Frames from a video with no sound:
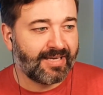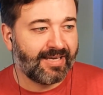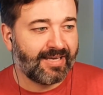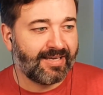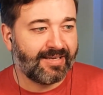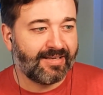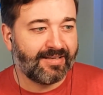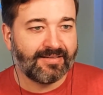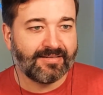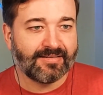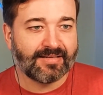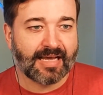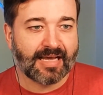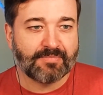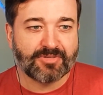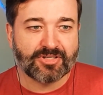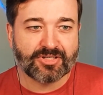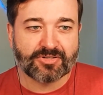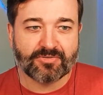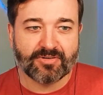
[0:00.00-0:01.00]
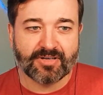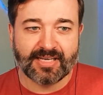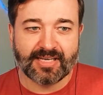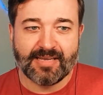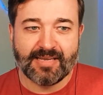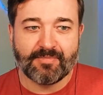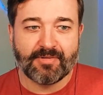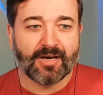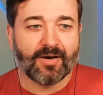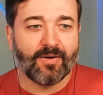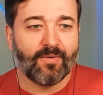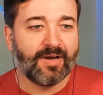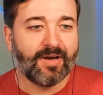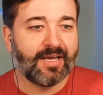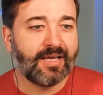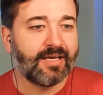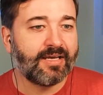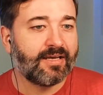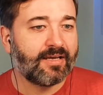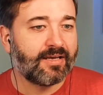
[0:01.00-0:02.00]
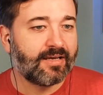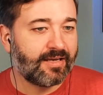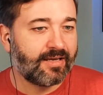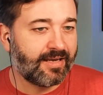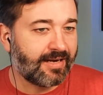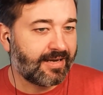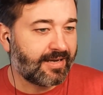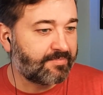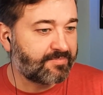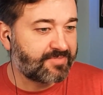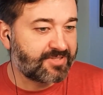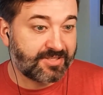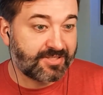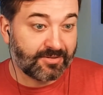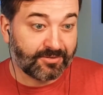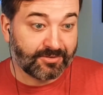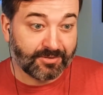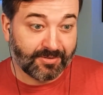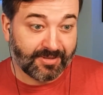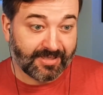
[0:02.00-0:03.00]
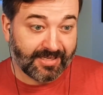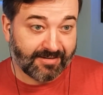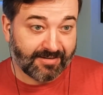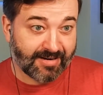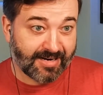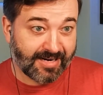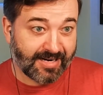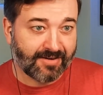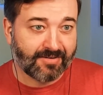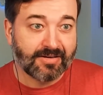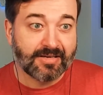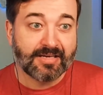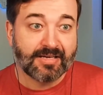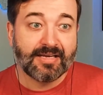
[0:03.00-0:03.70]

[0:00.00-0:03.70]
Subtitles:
and I'm just going to keep going, and I'm still doing it right now